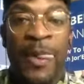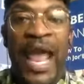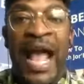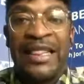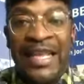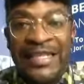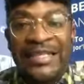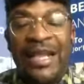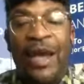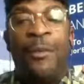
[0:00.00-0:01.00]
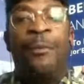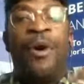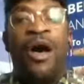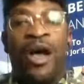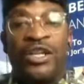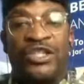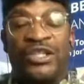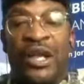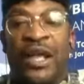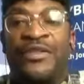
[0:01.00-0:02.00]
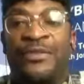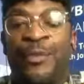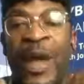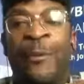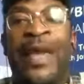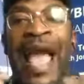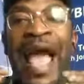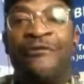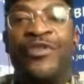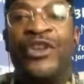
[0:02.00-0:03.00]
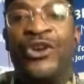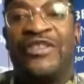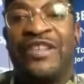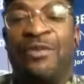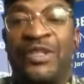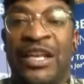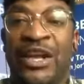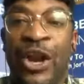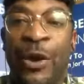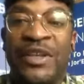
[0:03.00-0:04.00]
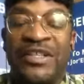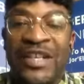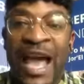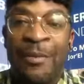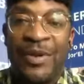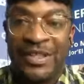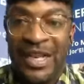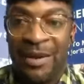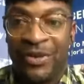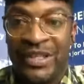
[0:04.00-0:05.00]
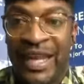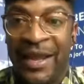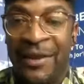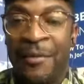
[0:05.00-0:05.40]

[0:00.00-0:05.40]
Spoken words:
And this has emerged where we have the new celebrity in the globe, the cyber celebrity.